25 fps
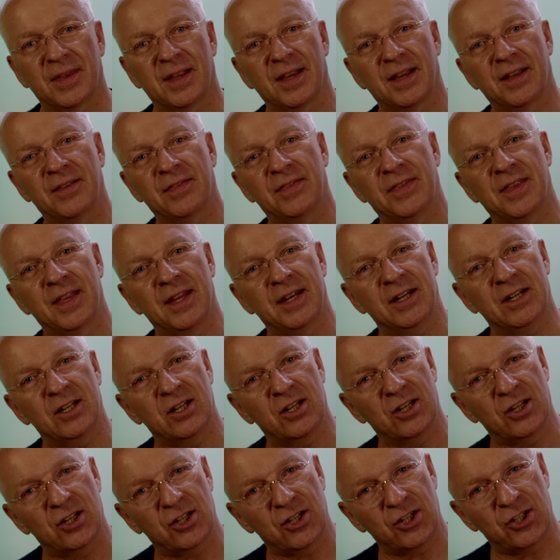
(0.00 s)
and then
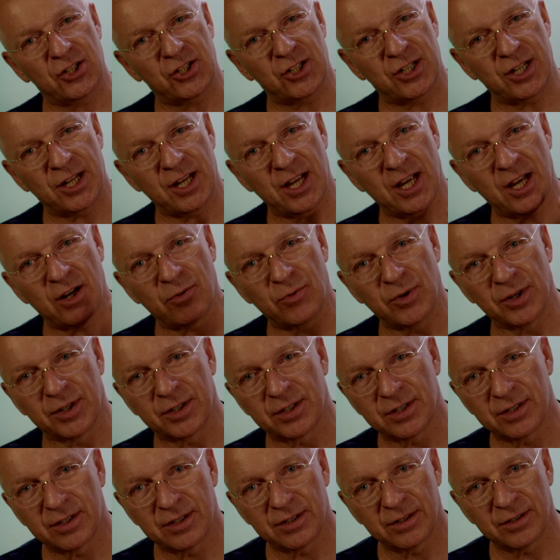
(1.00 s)
share
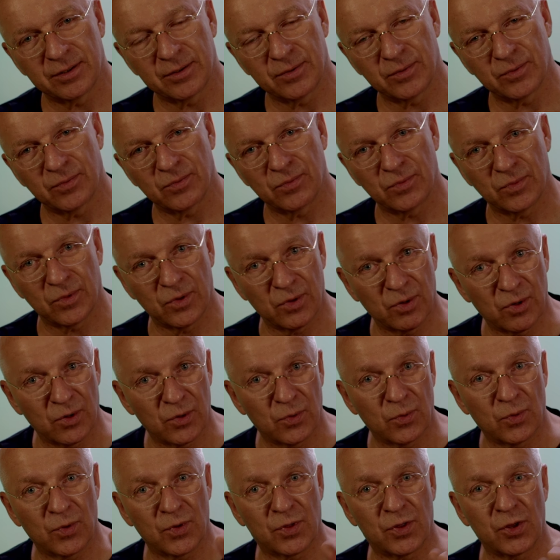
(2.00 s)
it
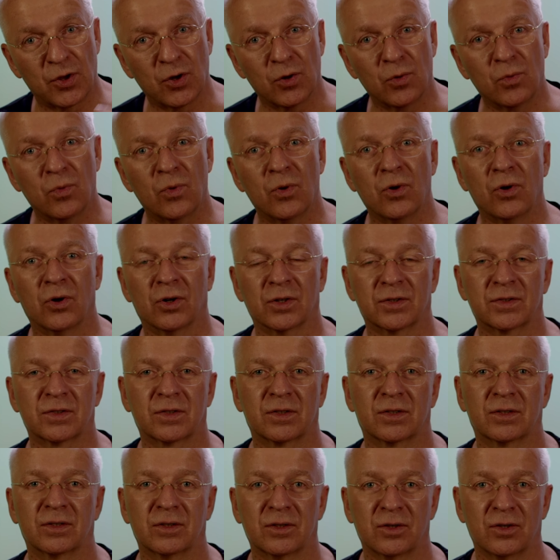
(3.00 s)
with your
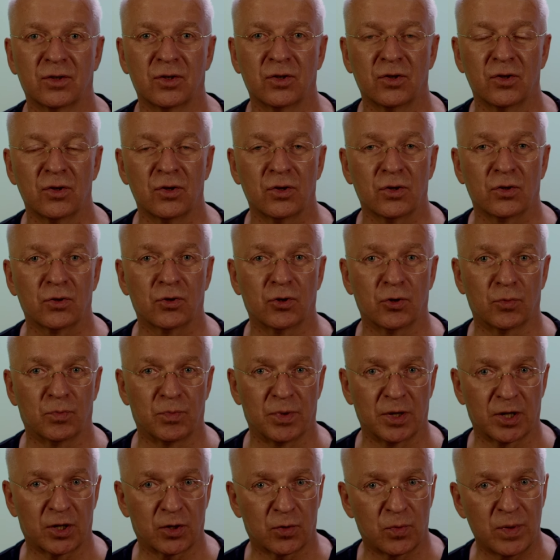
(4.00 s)
words, could
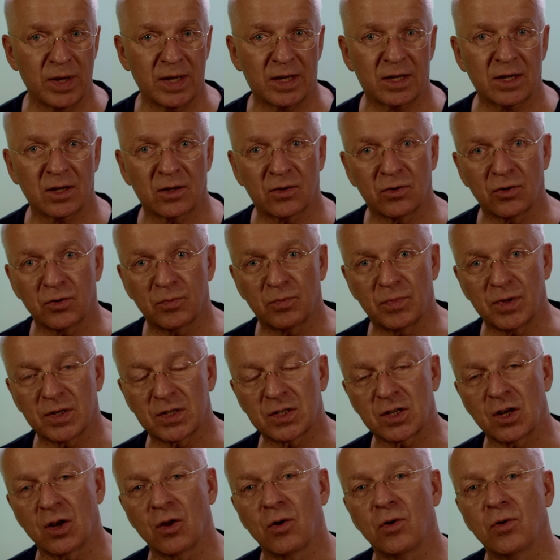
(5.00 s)
be quick, could be
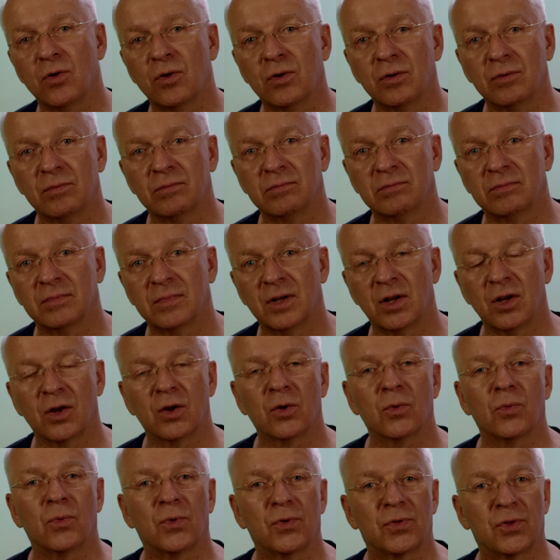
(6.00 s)
slow,
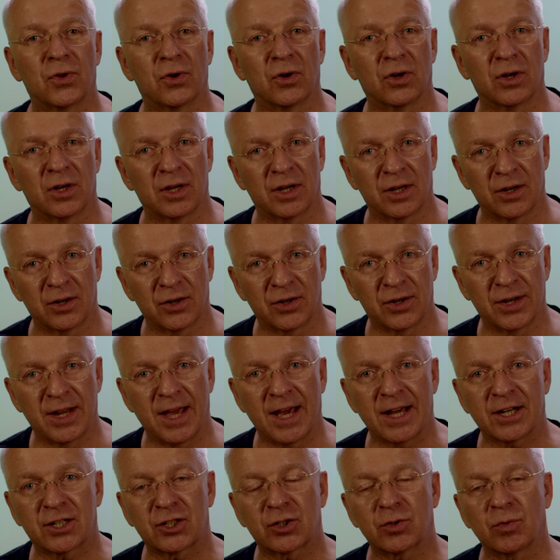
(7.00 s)
with your
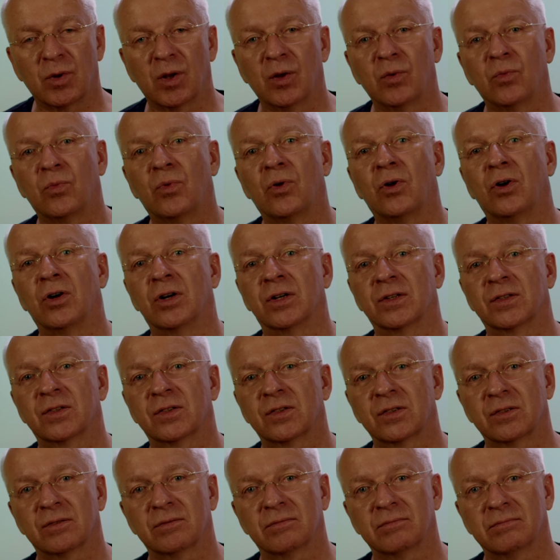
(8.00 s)
natural
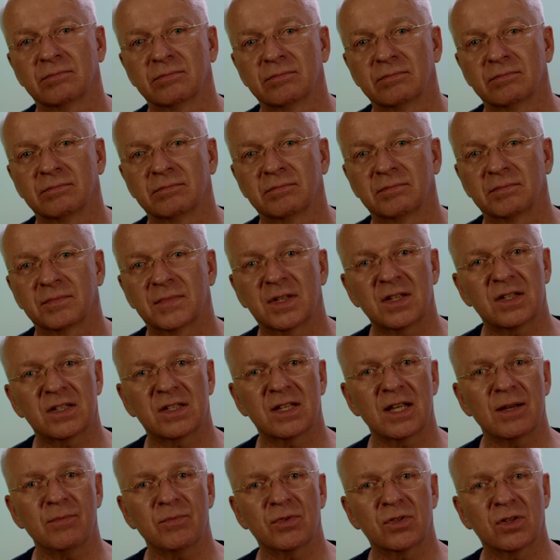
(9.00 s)
voice. This
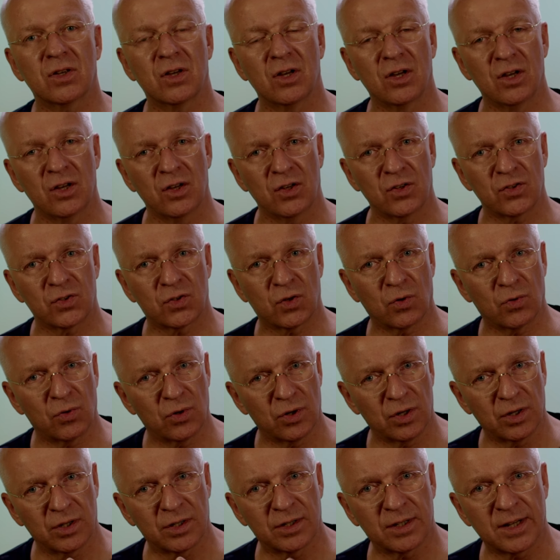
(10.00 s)
seems so
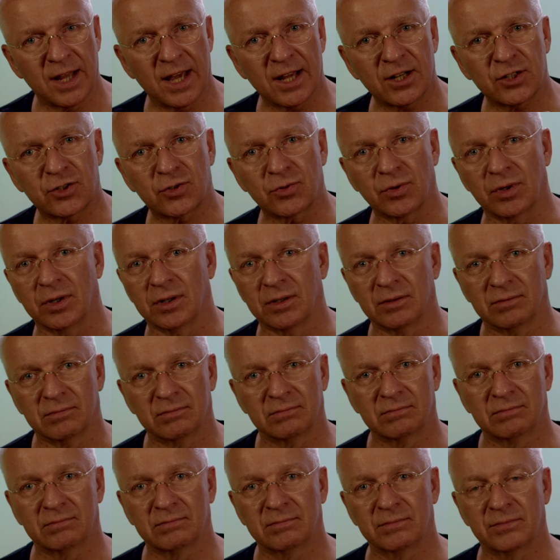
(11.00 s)
natural.
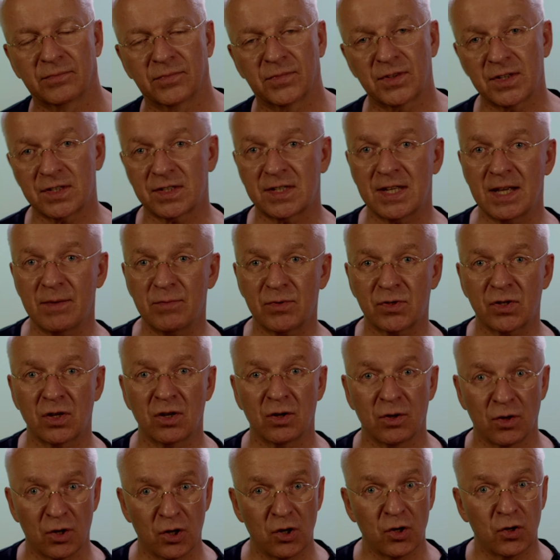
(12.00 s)
This seems
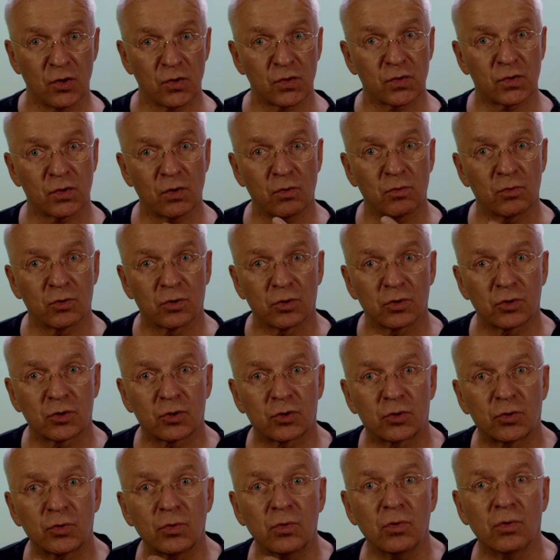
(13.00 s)
so
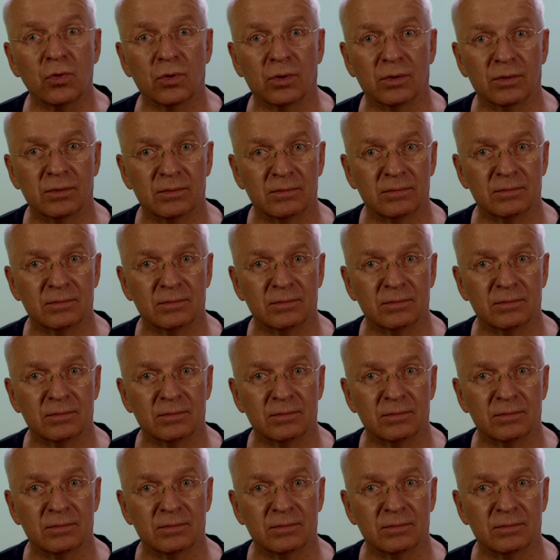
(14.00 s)
true